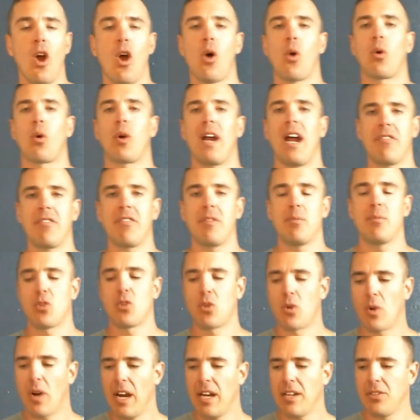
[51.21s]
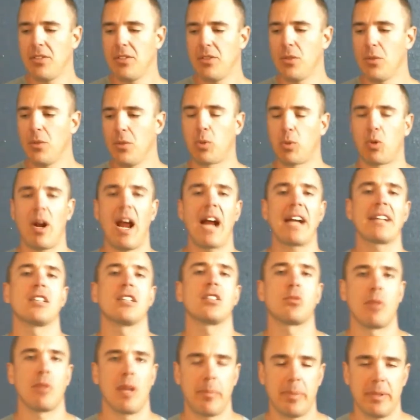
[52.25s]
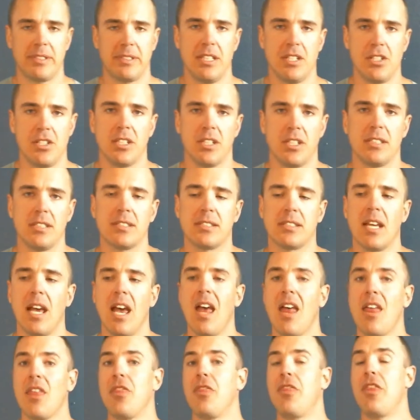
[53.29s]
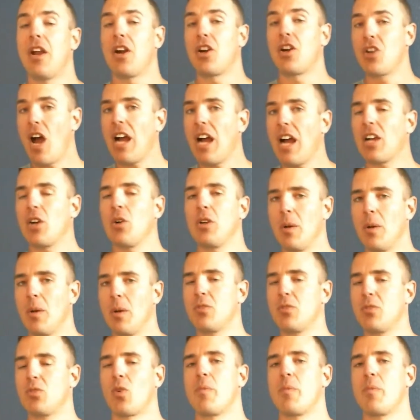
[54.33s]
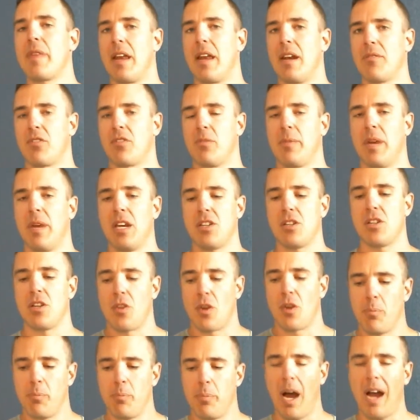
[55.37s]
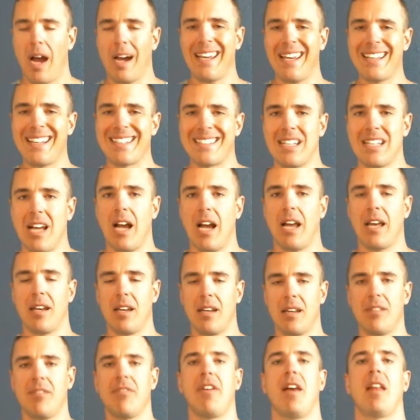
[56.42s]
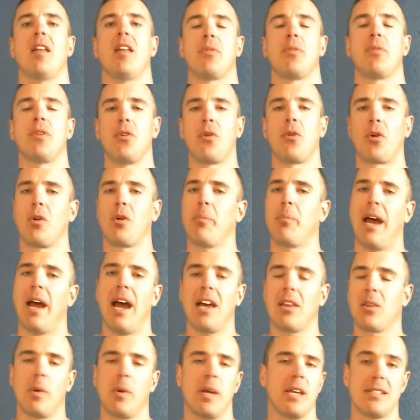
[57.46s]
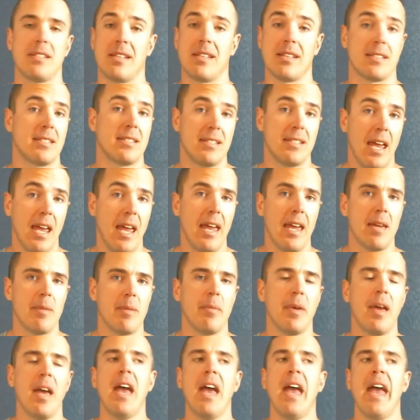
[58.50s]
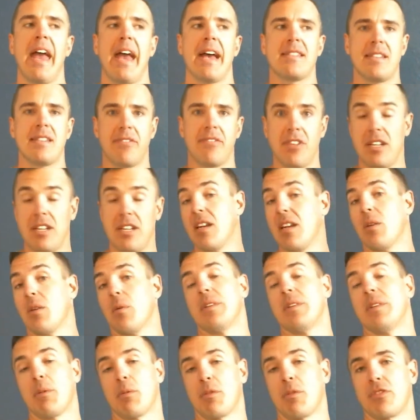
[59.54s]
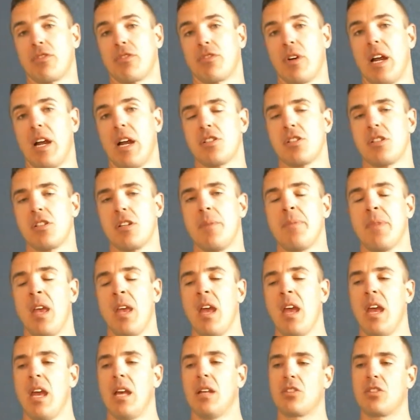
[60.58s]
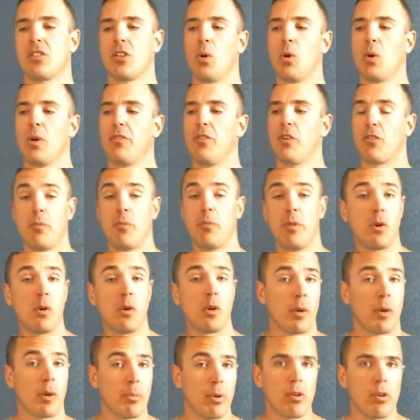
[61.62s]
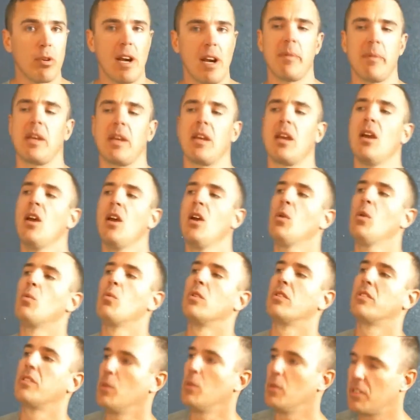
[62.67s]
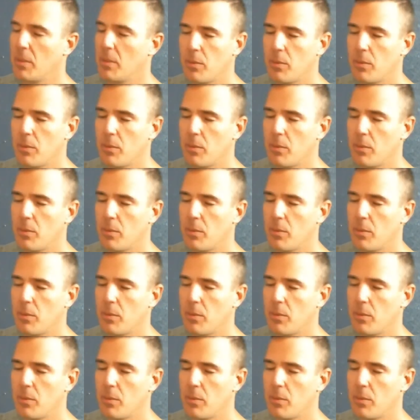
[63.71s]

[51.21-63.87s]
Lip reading: or have them try to practice repetitions, they're not going to absorb that information. Their body is not going to develop the neural pathways the same as if they did it when they were fresh. And so if you're familiar with our programming, we'll do some